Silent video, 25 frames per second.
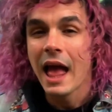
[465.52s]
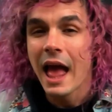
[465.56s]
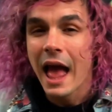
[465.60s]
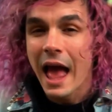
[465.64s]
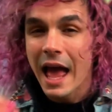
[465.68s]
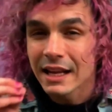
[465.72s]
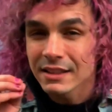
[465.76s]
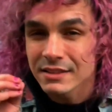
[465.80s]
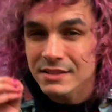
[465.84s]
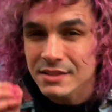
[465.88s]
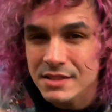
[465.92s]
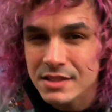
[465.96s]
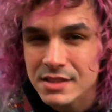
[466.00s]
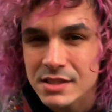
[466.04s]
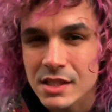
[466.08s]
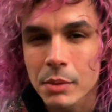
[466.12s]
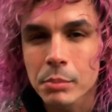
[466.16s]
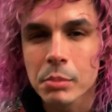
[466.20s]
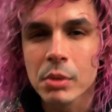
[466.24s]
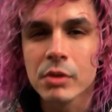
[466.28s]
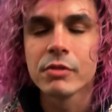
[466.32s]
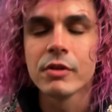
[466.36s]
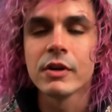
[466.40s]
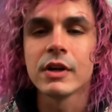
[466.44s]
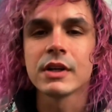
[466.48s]
And
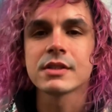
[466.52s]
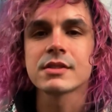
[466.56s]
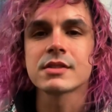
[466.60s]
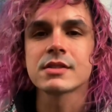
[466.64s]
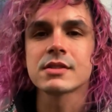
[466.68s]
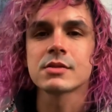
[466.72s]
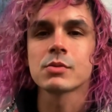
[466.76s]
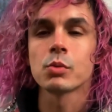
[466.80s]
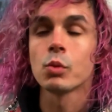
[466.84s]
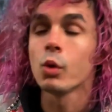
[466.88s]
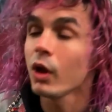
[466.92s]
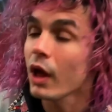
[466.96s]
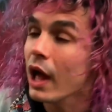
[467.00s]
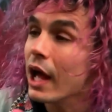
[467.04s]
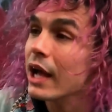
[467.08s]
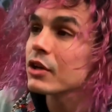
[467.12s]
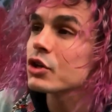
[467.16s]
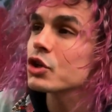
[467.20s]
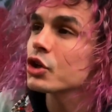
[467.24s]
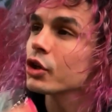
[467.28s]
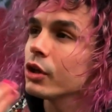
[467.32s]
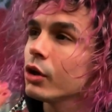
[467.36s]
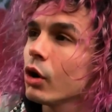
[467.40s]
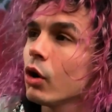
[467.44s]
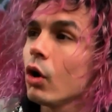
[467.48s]
some of us, well,
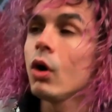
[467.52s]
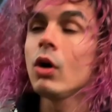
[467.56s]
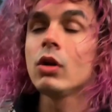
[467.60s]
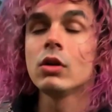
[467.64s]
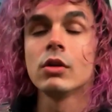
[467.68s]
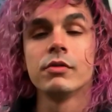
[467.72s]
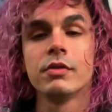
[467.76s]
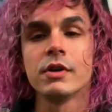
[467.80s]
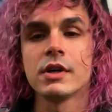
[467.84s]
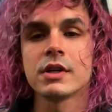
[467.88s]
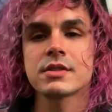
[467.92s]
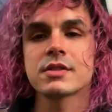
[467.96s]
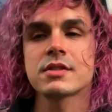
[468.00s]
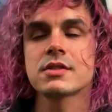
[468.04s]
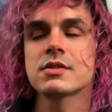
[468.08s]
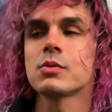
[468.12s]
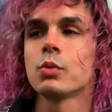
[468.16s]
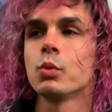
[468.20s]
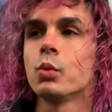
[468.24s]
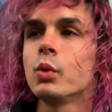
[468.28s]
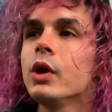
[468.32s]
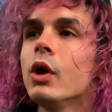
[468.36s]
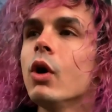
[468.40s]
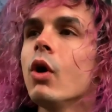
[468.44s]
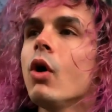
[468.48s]
actually all of us,
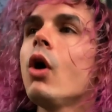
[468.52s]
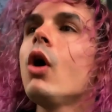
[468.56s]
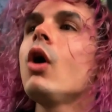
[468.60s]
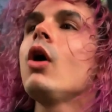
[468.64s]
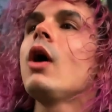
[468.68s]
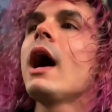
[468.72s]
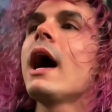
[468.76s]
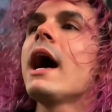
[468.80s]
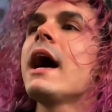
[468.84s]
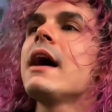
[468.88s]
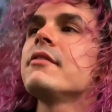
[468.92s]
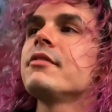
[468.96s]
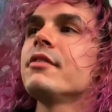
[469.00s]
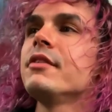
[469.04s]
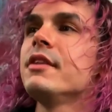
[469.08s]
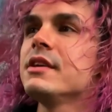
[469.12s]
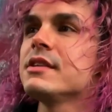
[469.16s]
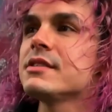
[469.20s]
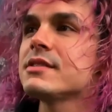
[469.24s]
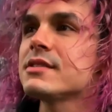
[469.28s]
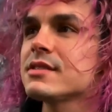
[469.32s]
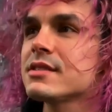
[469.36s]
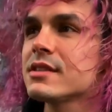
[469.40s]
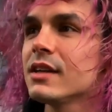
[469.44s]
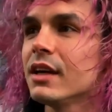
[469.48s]
we all have
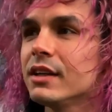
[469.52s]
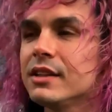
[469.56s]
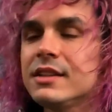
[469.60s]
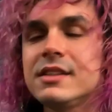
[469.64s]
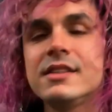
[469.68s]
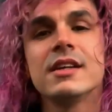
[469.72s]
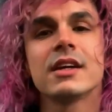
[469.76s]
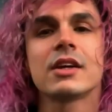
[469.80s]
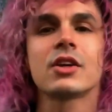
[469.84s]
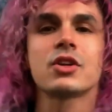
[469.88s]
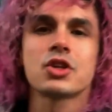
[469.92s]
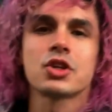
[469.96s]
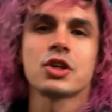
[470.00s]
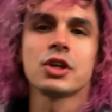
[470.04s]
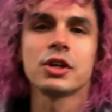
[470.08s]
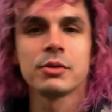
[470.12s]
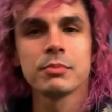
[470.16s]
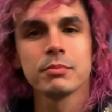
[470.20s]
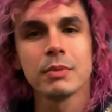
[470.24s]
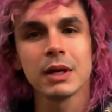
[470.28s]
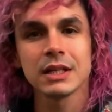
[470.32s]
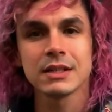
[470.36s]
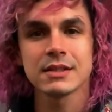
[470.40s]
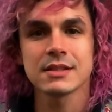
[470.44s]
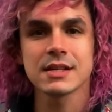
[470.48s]
this addiction
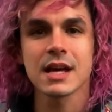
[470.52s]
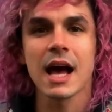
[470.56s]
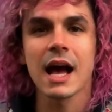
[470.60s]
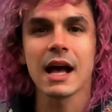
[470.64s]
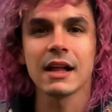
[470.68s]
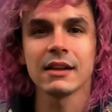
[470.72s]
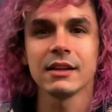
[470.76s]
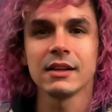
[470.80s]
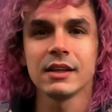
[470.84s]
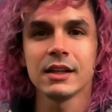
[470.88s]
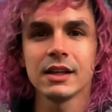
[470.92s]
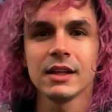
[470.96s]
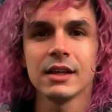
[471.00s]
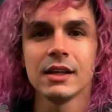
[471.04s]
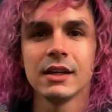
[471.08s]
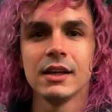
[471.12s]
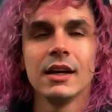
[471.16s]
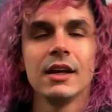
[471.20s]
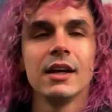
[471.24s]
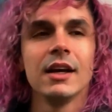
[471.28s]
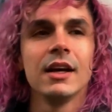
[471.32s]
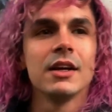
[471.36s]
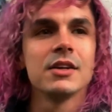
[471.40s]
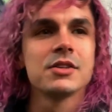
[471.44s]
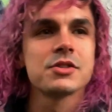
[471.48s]
mentality.
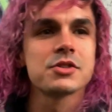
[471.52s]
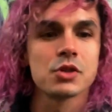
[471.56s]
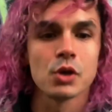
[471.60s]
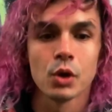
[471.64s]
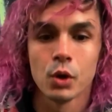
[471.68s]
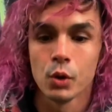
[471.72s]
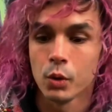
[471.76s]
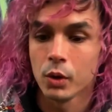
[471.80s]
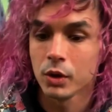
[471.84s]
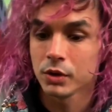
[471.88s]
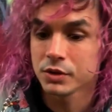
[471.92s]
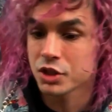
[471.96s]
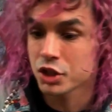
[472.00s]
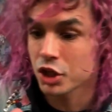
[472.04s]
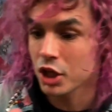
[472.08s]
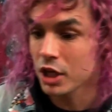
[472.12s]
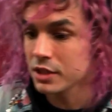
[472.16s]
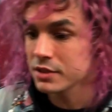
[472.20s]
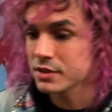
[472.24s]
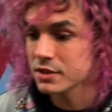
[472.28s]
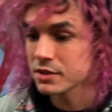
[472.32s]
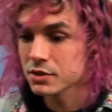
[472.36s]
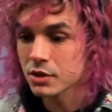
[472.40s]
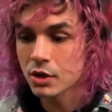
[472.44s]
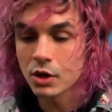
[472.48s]
So
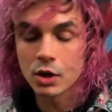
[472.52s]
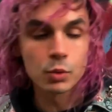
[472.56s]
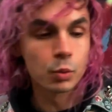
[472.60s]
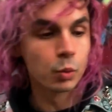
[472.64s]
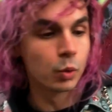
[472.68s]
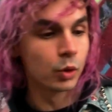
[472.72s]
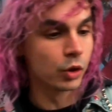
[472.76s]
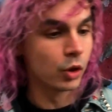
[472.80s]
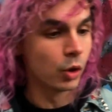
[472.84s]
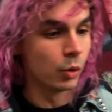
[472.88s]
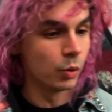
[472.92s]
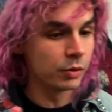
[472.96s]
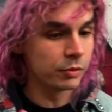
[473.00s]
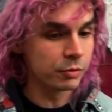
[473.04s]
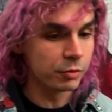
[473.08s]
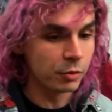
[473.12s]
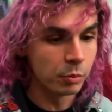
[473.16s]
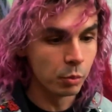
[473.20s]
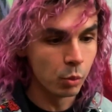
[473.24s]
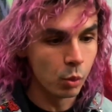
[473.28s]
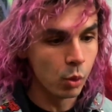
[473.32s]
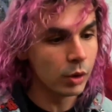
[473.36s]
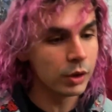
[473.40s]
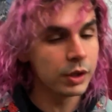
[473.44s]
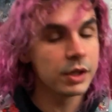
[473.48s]
chances are we're going from
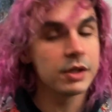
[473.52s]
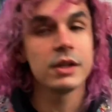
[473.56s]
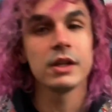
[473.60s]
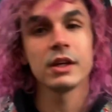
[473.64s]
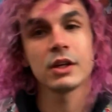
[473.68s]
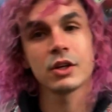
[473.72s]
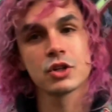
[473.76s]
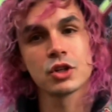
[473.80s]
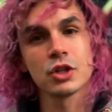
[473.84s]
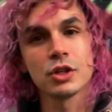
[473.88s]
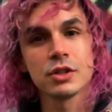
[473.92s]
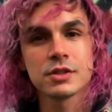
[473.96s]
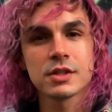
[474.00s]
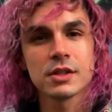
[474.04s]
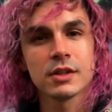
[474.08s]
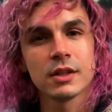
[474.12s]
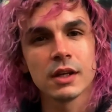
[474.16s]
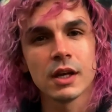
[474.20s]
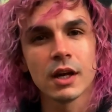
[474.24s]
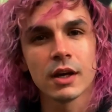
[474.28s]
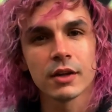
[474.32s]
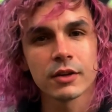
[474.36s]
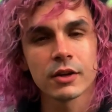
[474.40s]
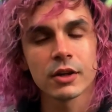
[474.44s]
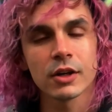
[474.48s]
one addiction to
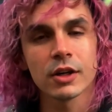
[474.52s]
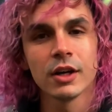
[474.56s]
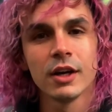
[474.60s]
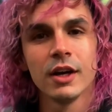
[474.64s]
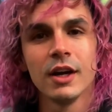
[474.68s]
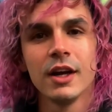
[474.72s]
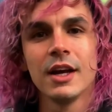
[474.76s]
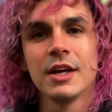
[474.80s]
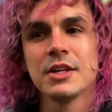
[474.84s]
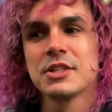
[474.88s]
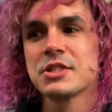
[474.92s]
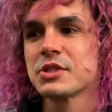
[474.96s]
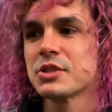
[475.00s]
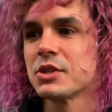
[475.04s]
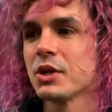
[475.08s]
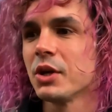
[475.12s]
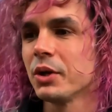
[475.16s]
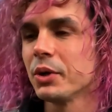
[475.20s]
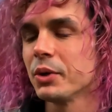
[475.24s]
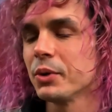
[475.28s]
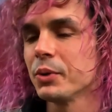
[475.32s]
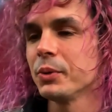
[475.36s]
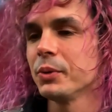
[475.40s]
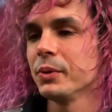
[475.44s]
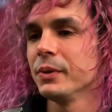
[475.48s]
the other.
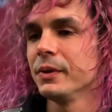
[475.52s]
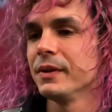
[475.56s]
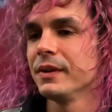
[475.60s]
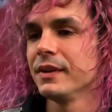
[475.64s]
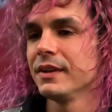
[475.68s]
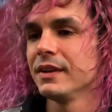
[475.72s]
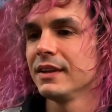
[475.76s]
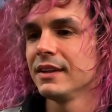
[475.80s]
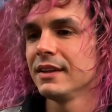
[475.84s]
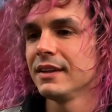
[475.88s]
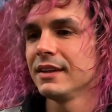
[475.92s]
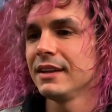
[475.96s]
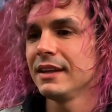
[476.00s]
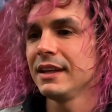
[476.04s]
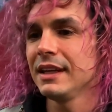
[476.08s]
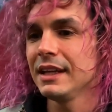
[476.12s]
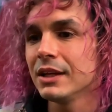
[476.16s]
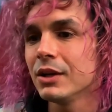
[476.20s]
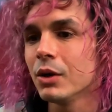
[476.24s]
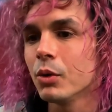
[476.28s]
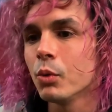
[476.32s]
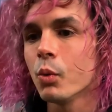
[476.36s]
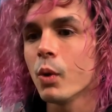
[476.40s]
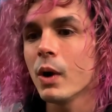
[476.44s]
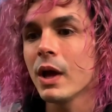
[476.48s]
So
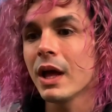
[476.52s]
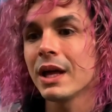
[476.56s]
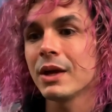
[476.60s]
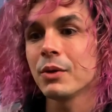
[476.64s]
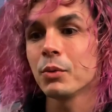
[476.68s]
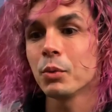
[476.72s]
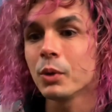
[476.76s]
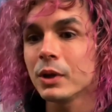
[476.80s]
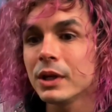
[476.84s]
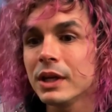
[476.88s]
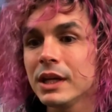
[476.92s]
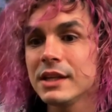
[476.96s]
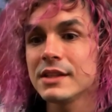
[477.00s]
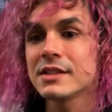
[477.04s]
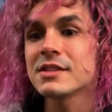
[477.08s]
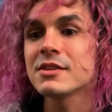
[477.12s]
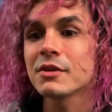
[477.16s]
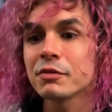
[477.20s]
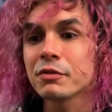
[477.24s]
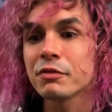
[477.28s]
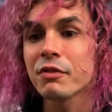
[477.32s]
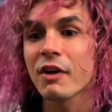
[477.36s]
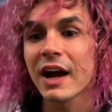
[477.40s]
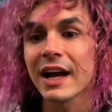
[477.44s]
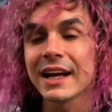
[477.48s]
in a way, we need to
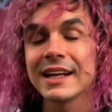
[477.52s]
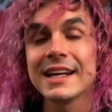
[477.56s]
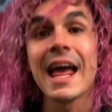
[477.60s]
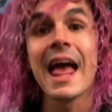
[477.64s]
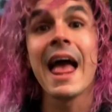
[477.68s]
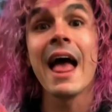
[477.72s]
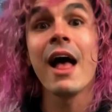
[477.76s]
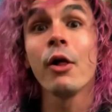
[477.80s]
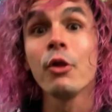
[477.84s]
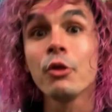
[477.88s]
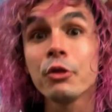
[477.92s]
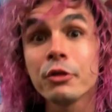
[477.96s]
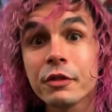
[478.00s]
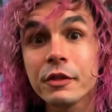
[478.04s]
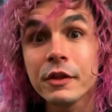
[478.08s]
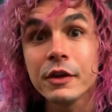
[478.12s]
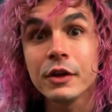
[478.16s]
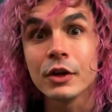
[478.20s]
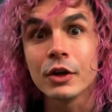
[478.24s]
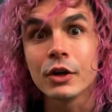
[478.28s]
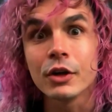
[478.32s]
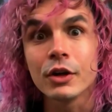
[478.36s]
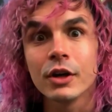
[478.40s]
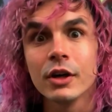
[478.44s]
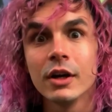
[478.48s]
find
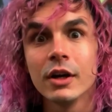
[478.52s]
healthier